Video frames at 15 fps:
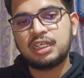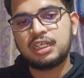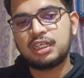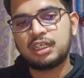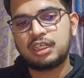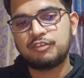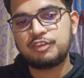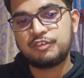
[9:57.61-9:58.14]

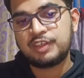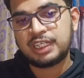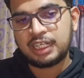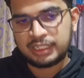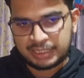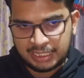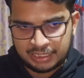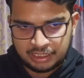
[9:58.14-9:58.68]
vivid
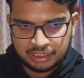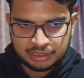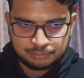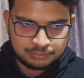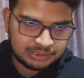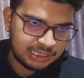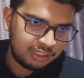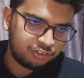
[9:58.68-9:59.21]
attacker
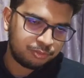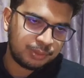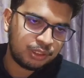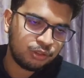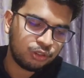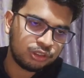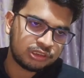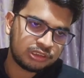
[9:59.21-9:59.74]
himself,
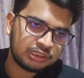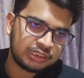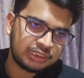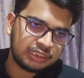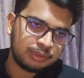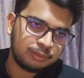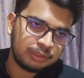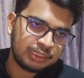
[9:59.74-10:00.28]
because
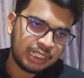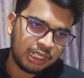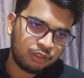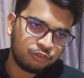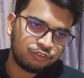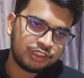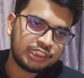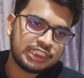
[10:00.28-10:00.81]
he
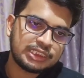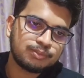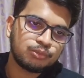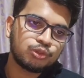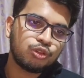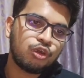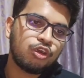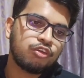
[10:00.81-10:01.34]
now with this
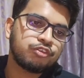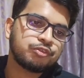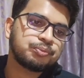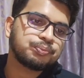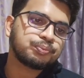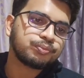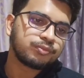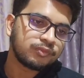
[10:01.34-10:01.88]
move of
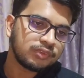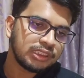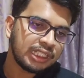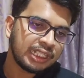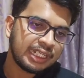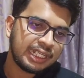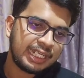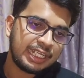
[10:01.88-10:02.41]

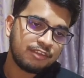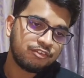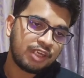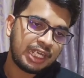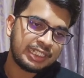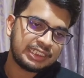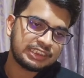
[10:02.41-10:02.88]
a5